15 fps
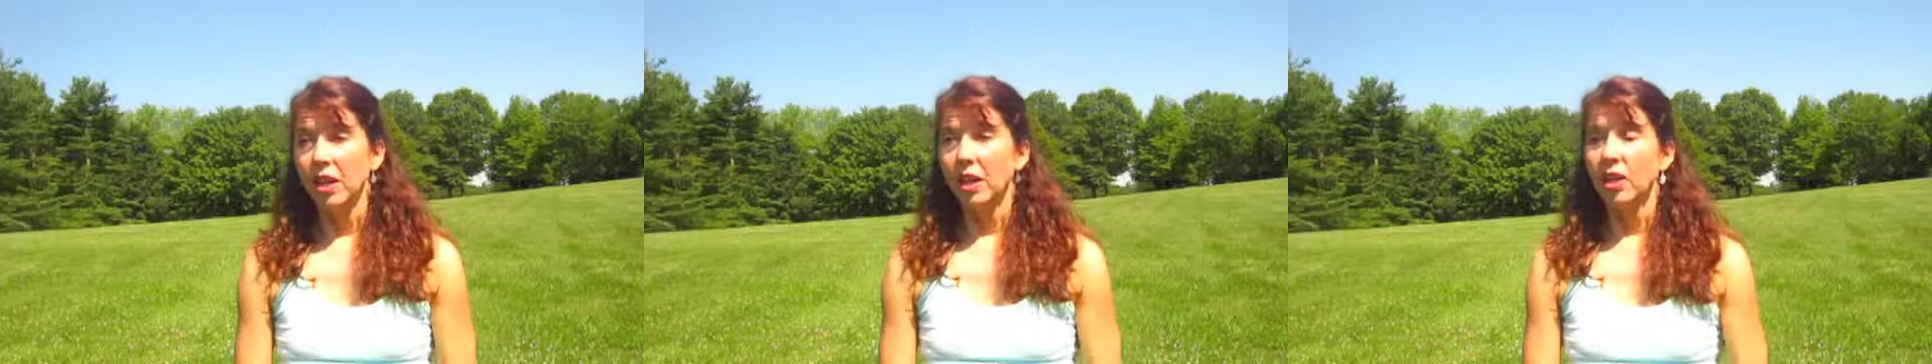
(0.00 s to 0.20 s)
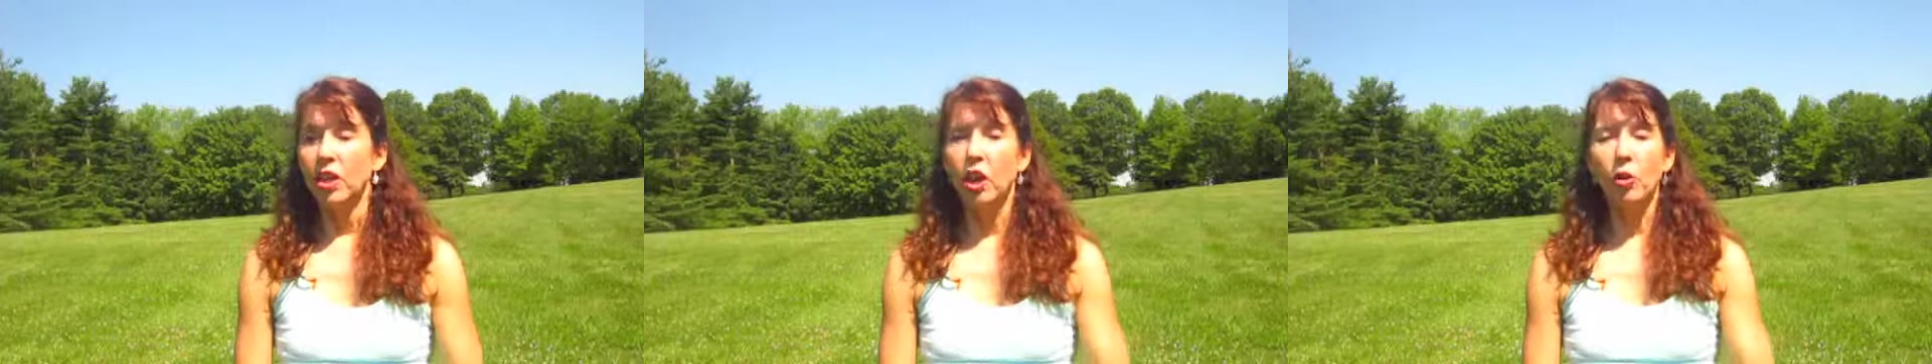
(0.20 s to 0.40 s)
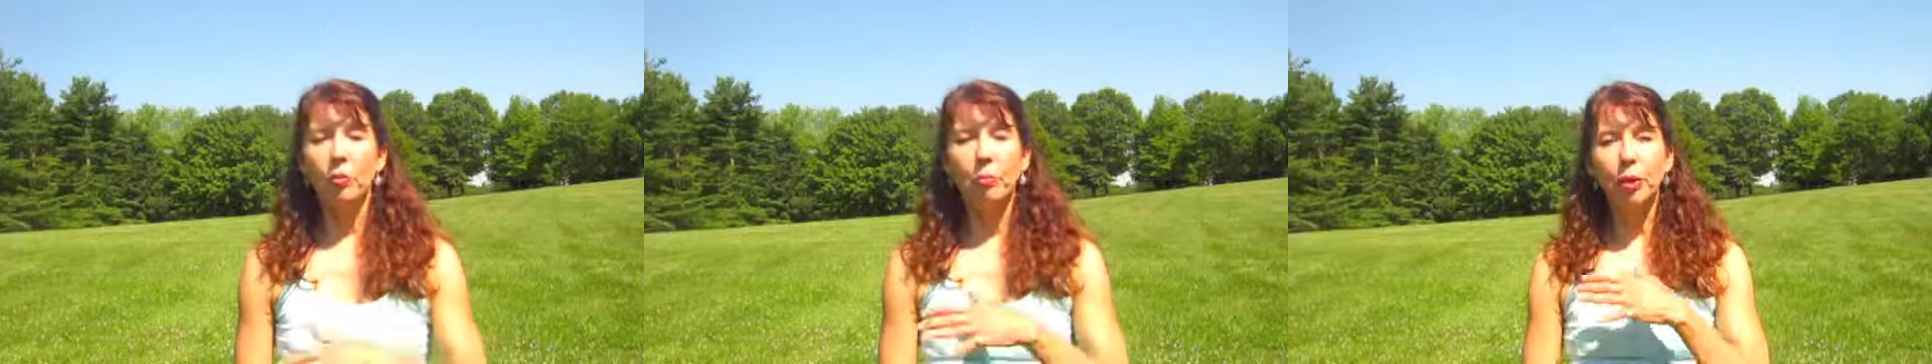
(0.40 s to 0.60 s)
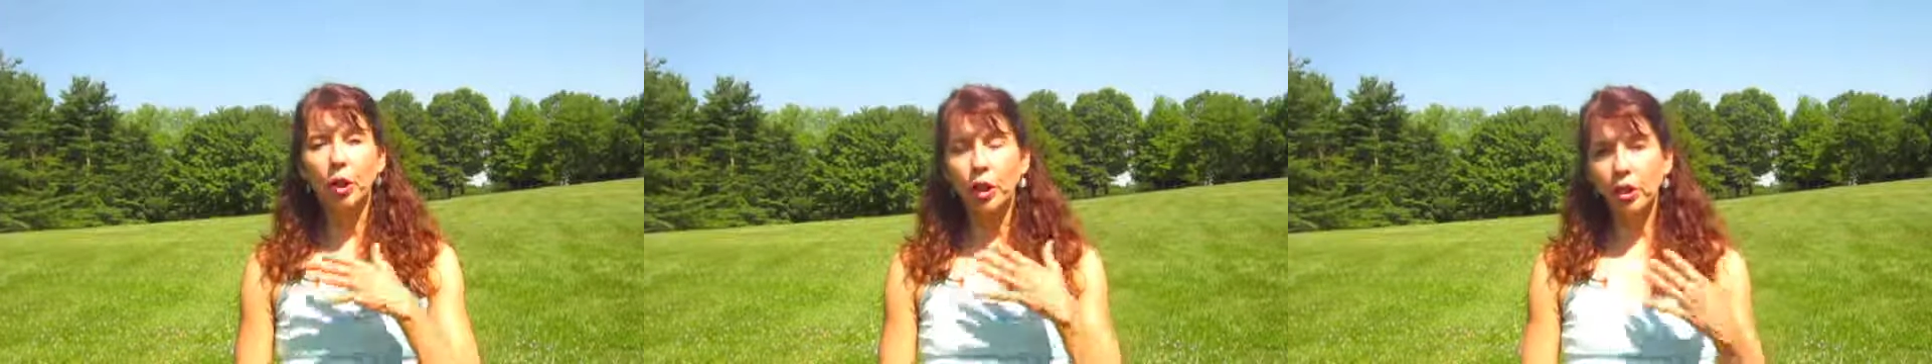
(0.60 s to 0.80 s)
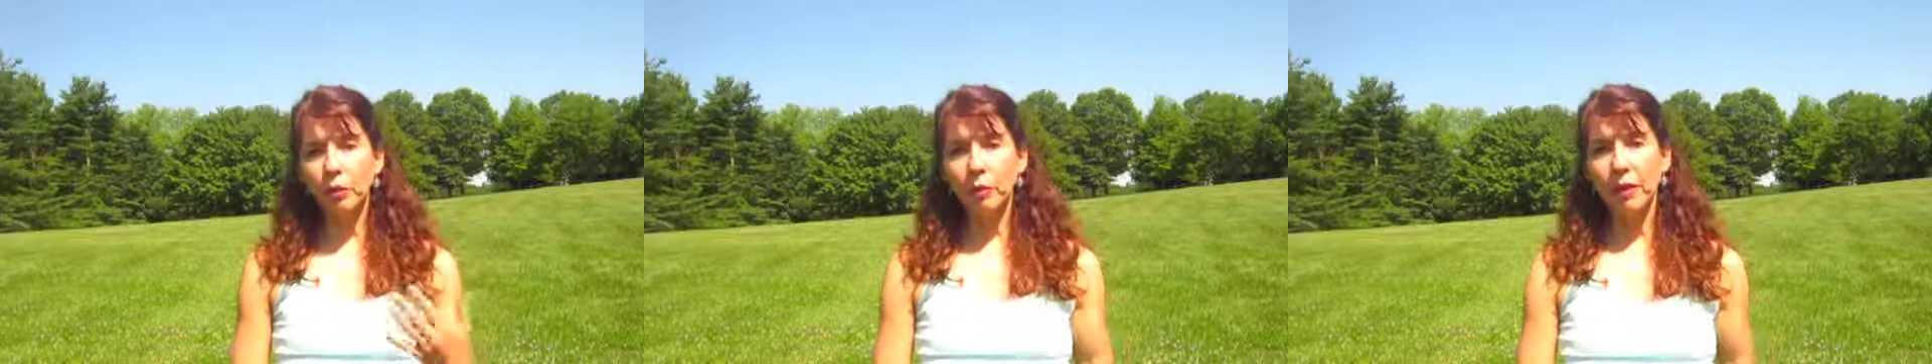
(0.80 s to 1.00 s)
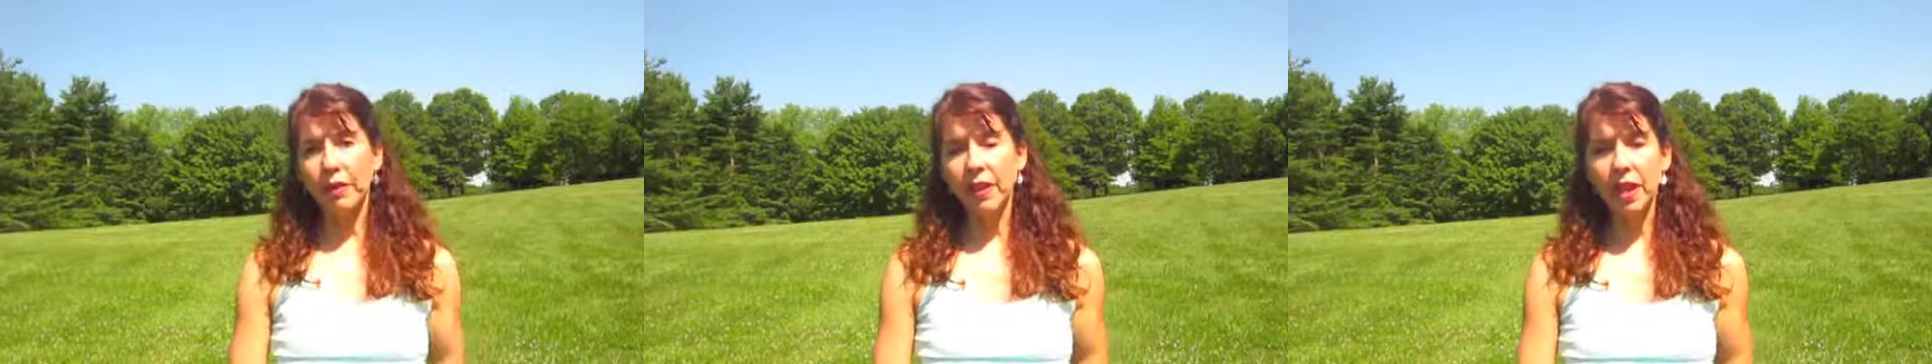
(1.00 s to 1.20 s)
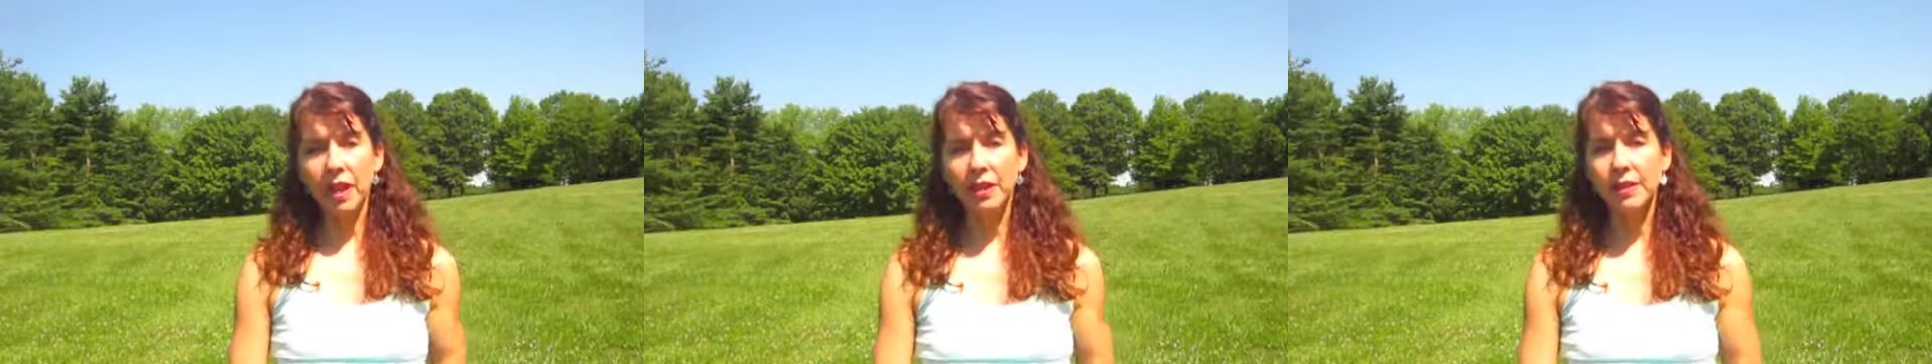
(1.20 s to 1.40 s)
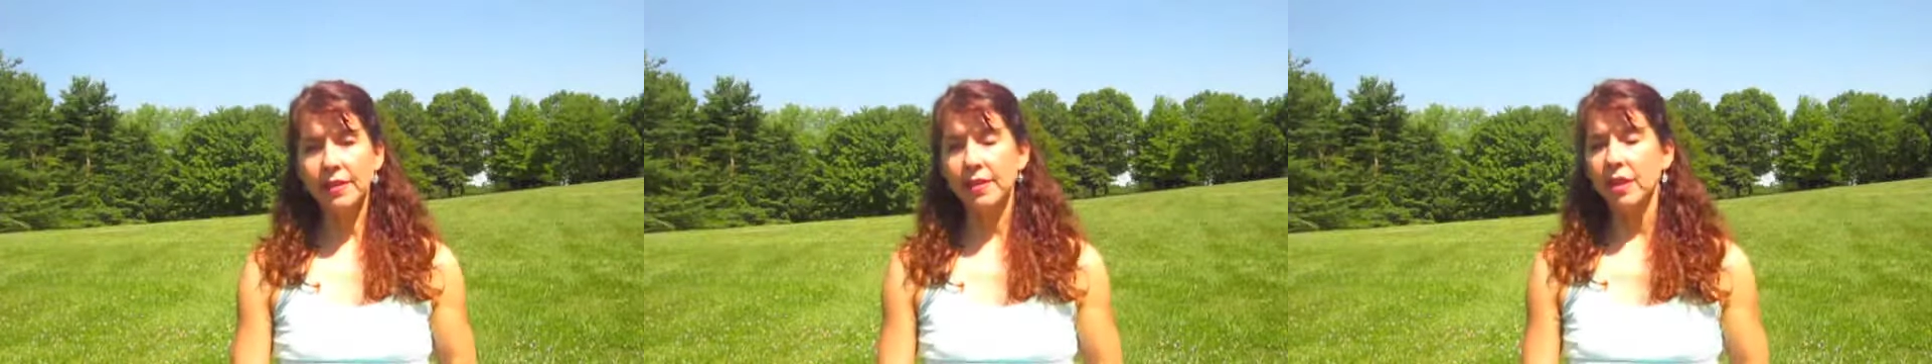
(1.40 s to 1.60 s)
You don't burn with
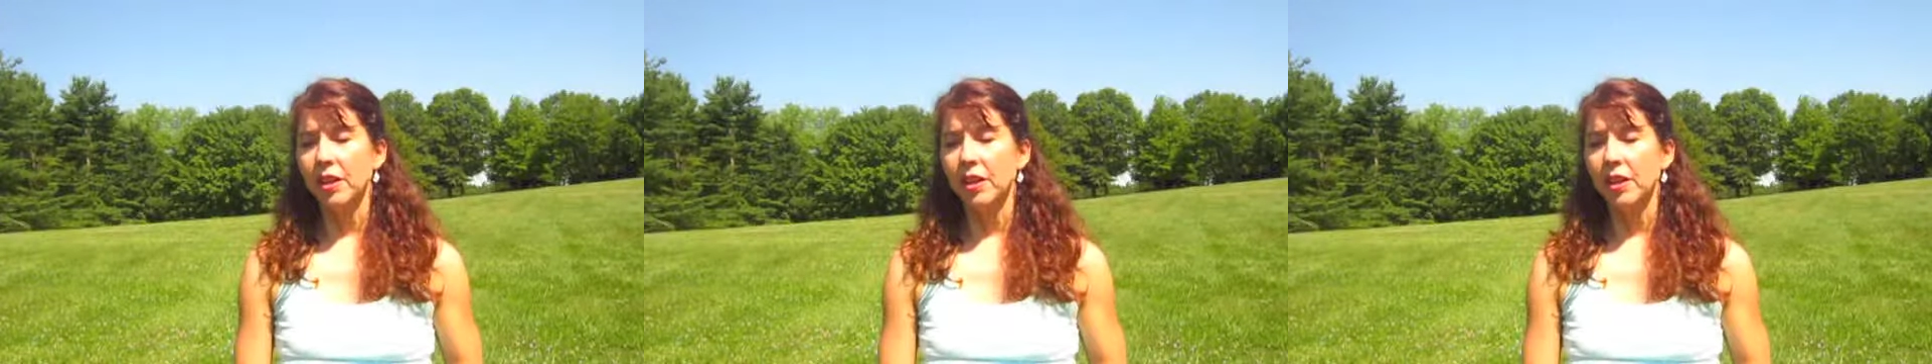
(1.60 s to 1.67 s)
it,